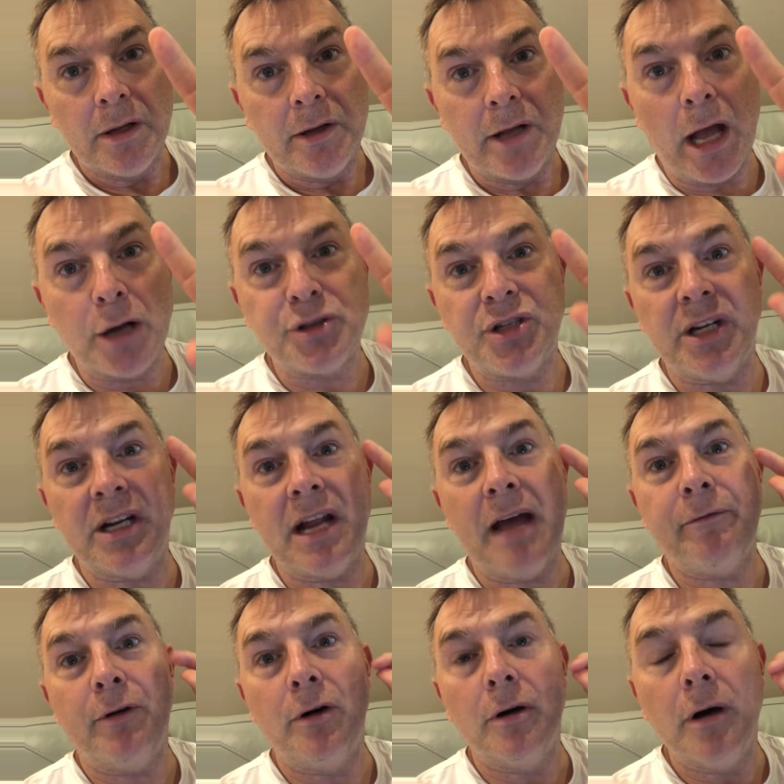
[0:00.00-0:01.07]
Now she could
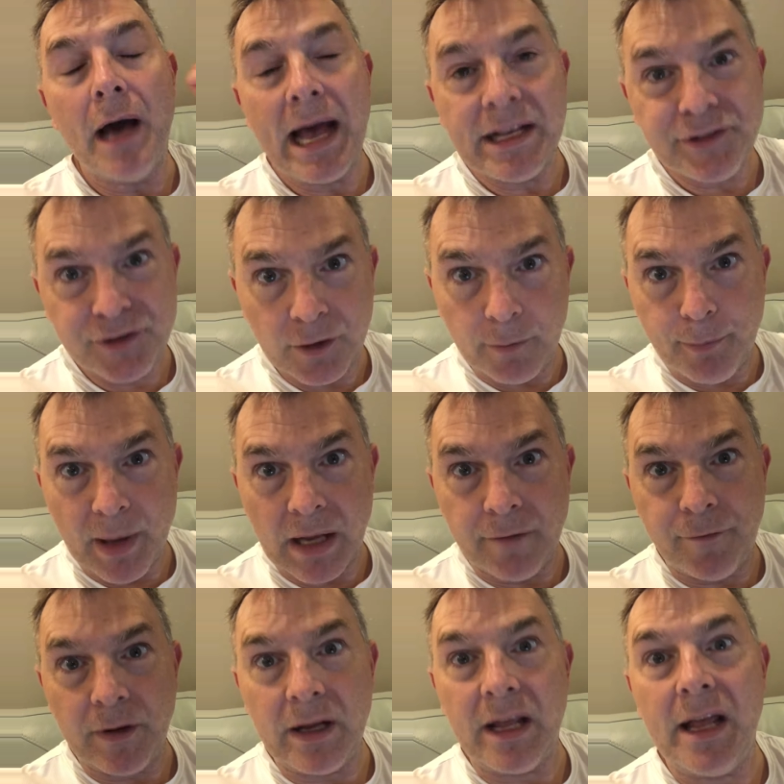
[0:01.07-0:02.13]
have a lesser
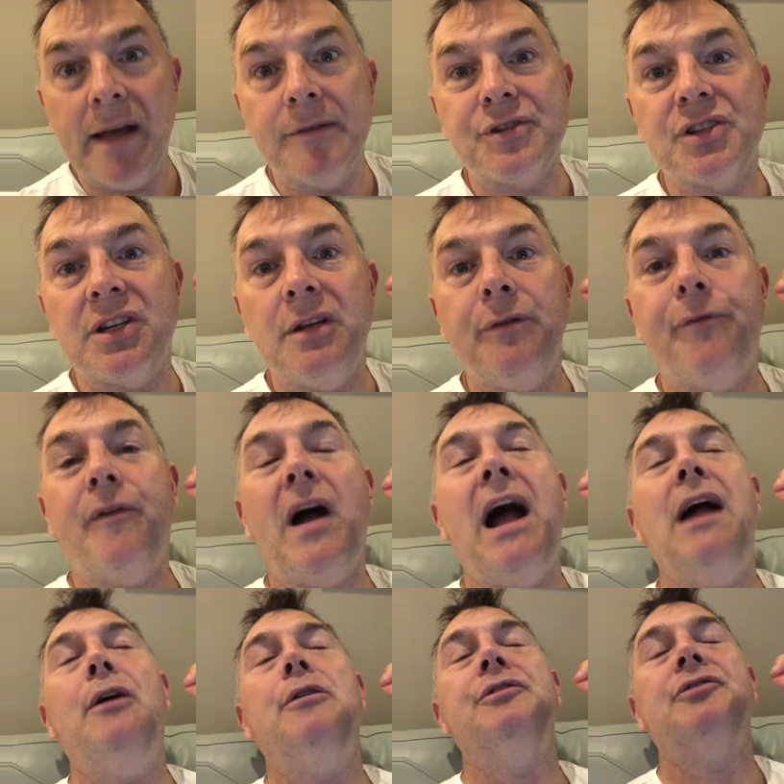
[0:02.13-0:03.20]
benefit if she
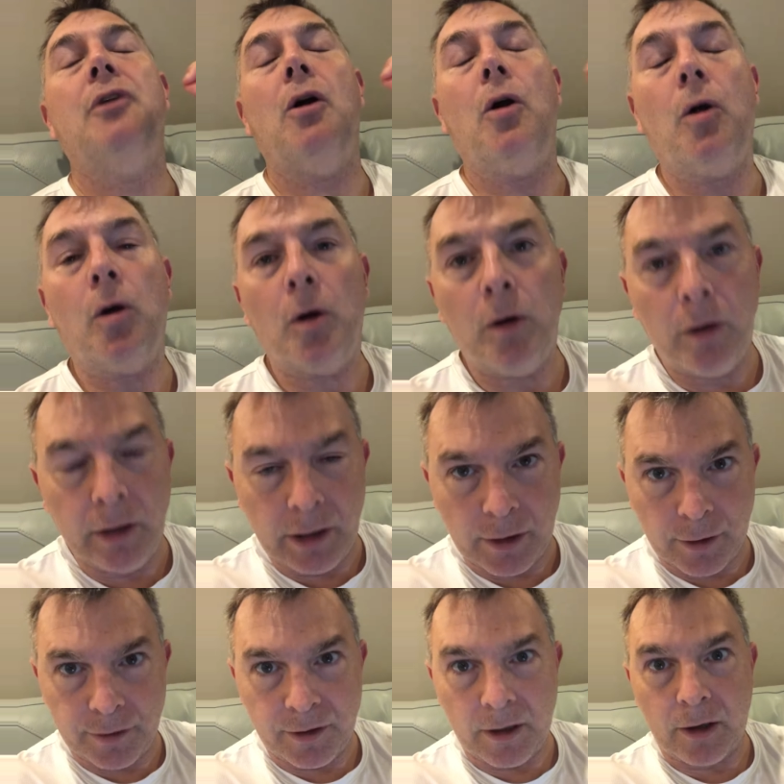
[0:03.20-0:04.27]
files
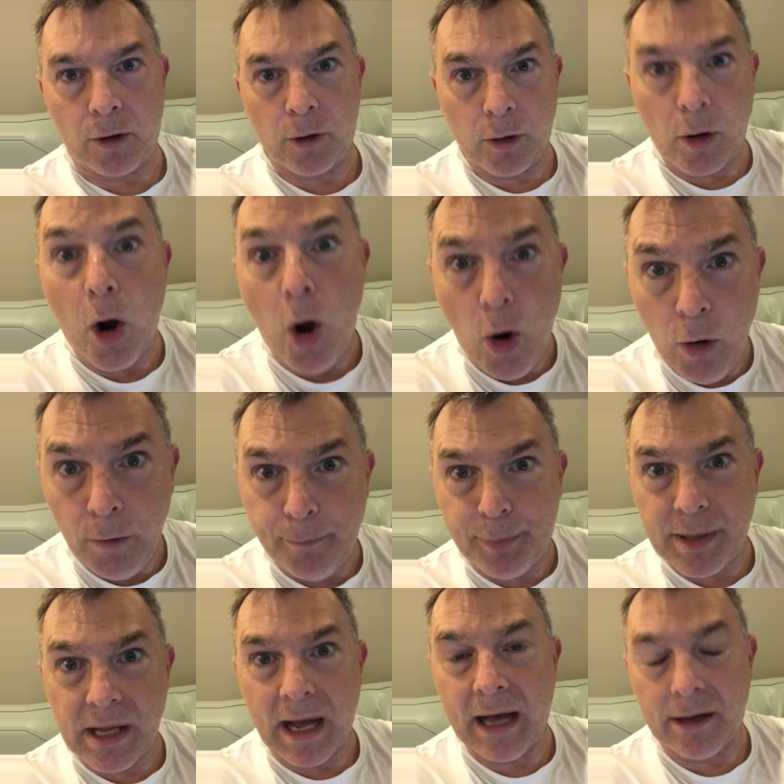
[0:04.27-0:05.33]
earlier than her own
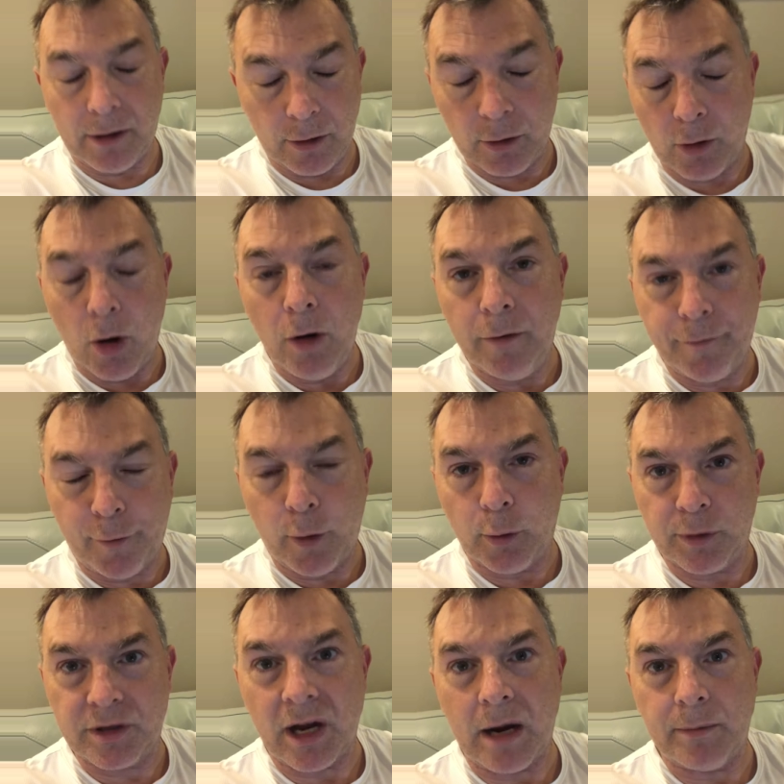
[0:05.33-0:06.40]
PIA, her own full
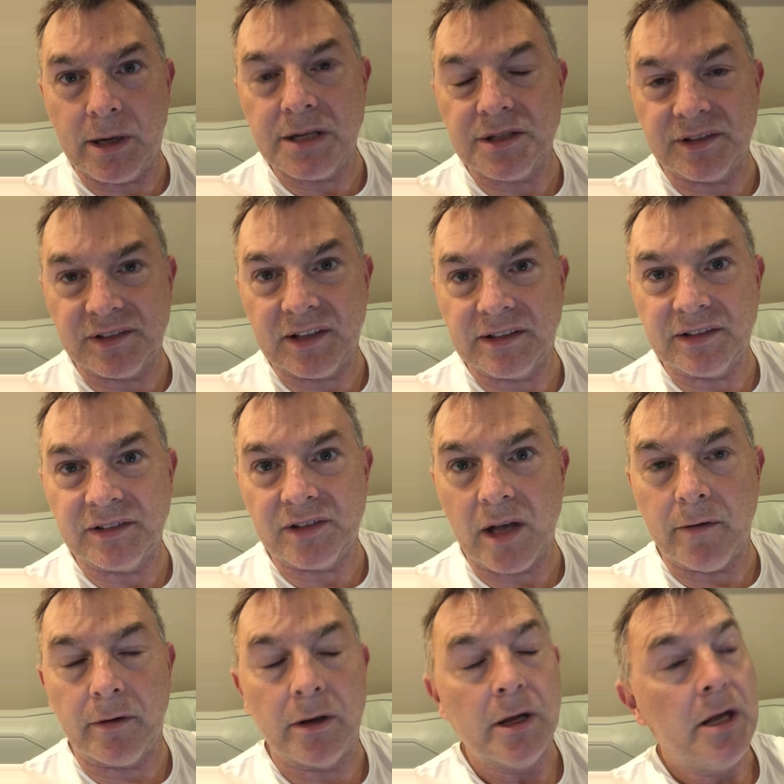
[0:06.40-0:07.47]
retirement age of
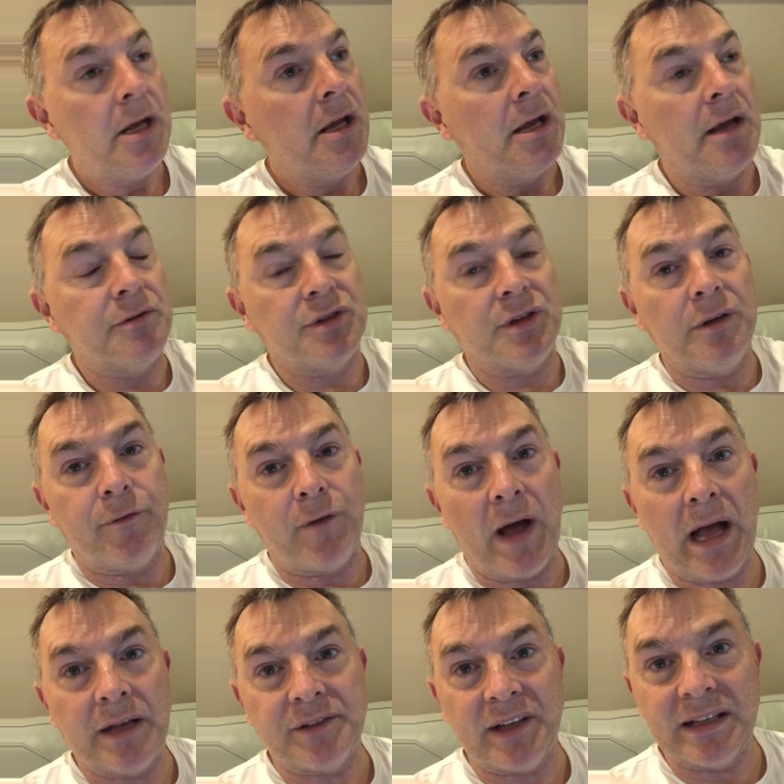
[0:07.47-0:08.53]
67. If she
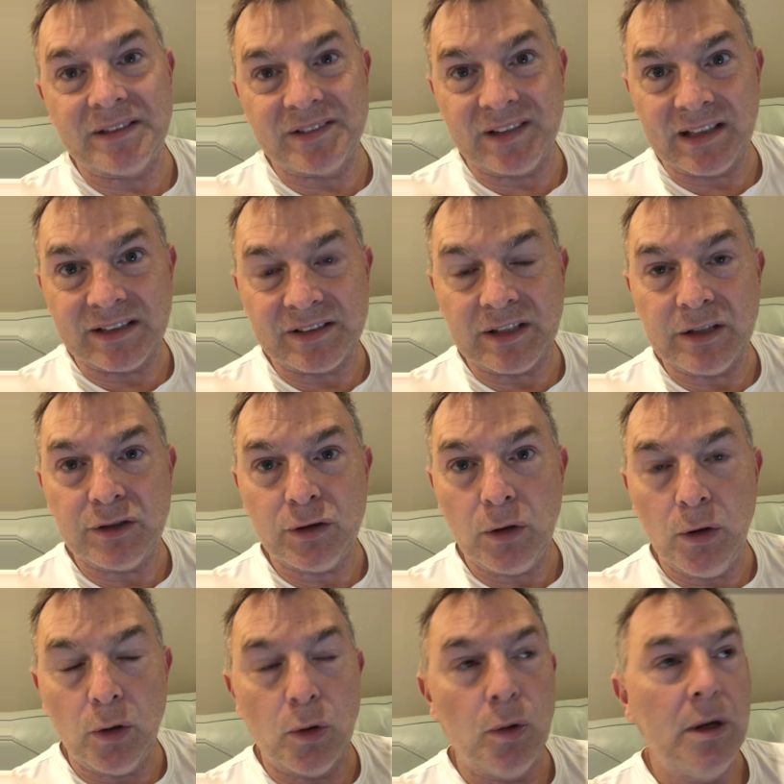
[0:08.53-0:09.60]
files at
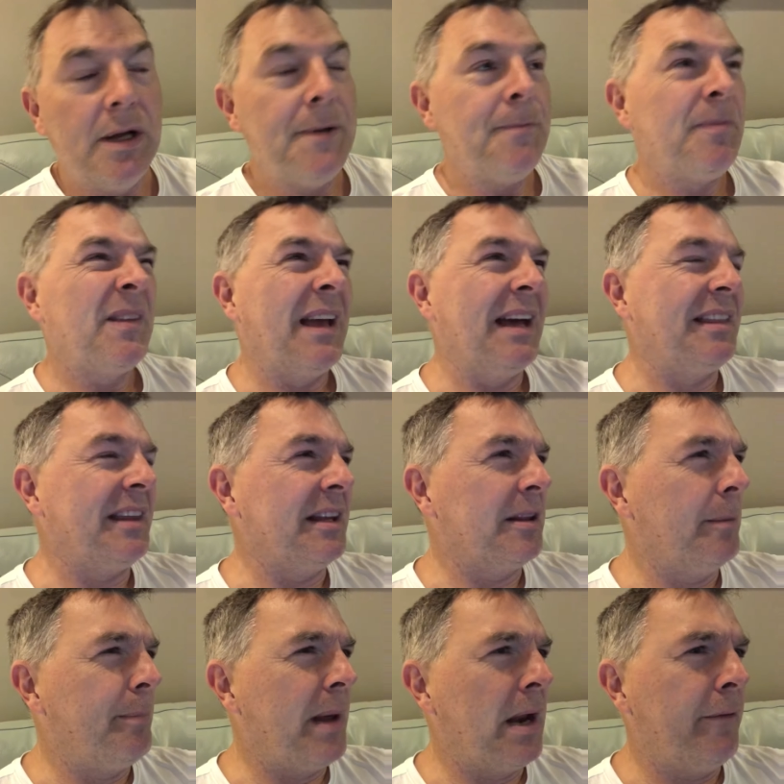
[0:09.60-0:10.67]
62, I think the
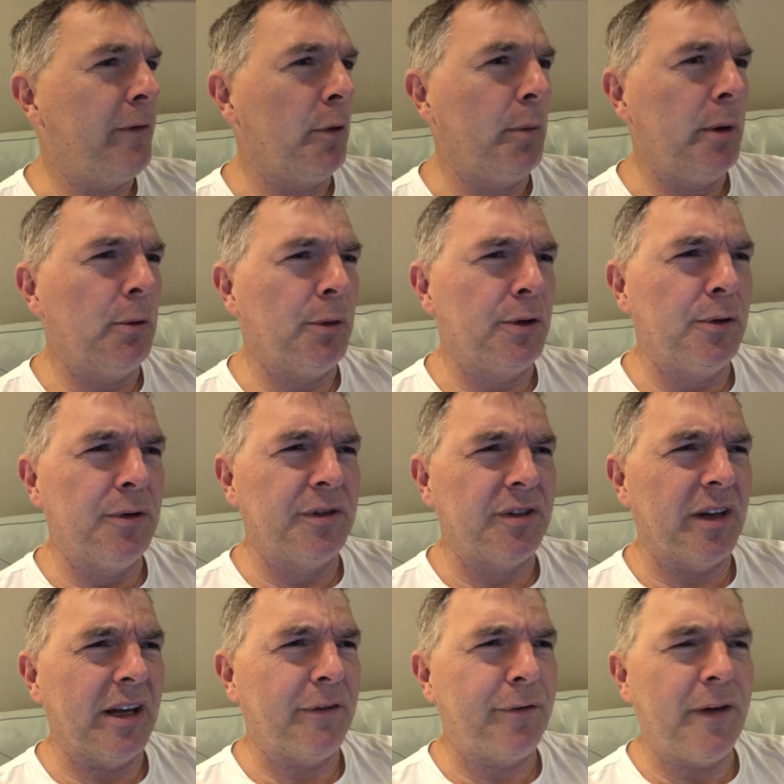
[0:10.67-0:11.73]
benefit will be reduced to
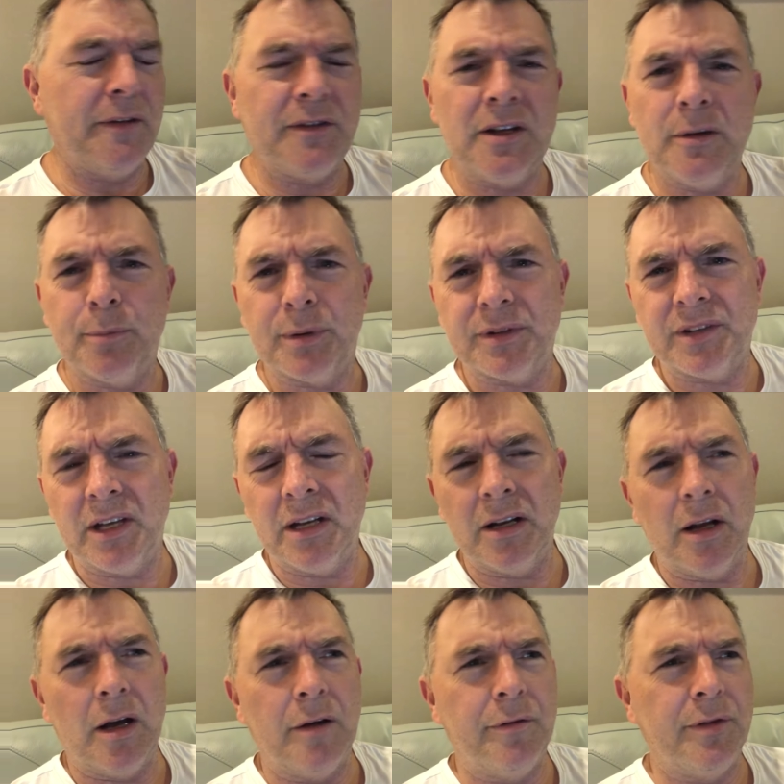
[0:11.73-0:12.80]
like 15%
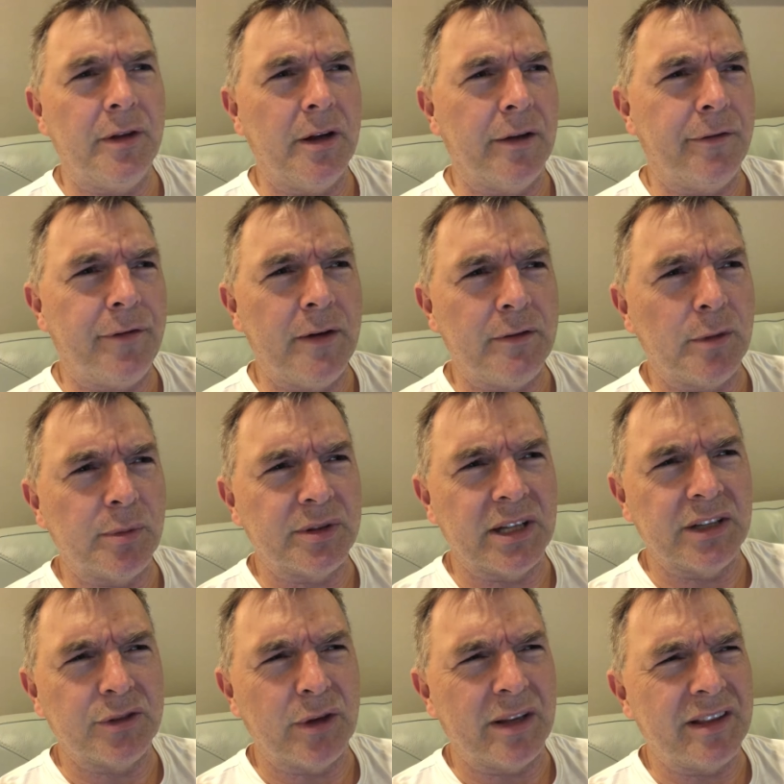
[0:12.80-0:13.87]
of uh,
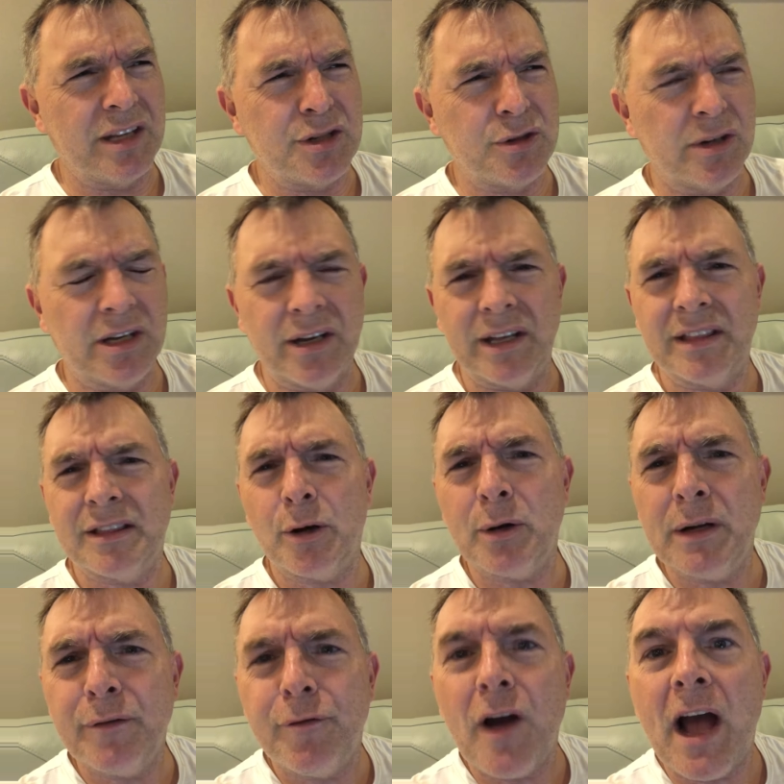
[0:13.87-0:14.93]
50%. So I think she'll get like
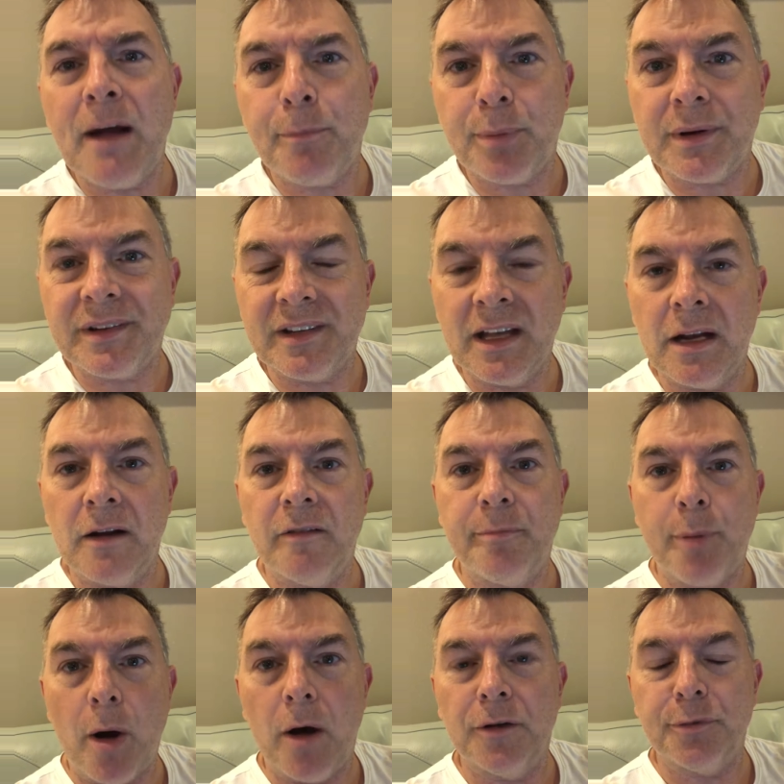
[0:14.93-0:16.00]
35% of
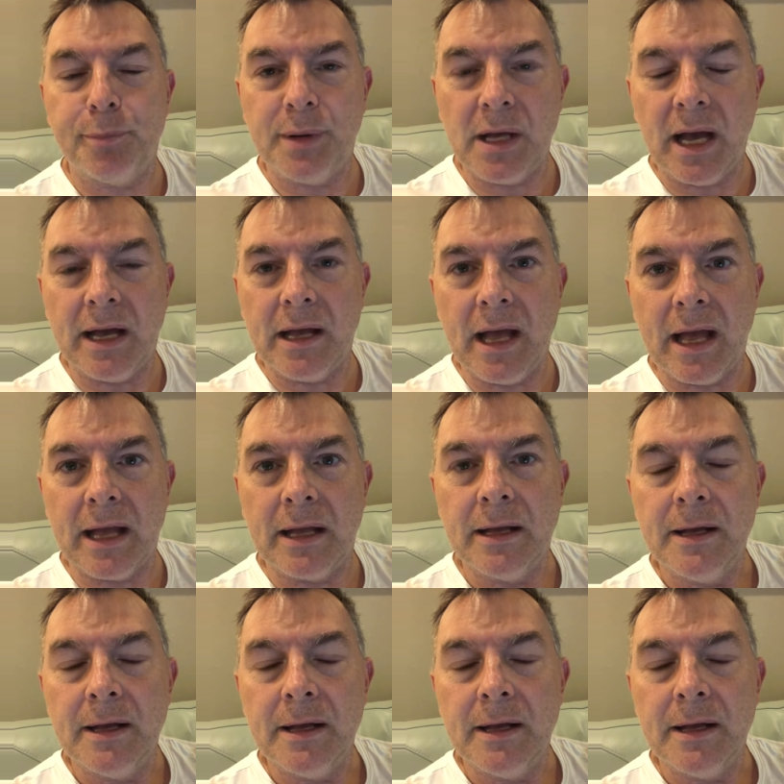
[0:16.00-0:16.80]
Paul's PIA.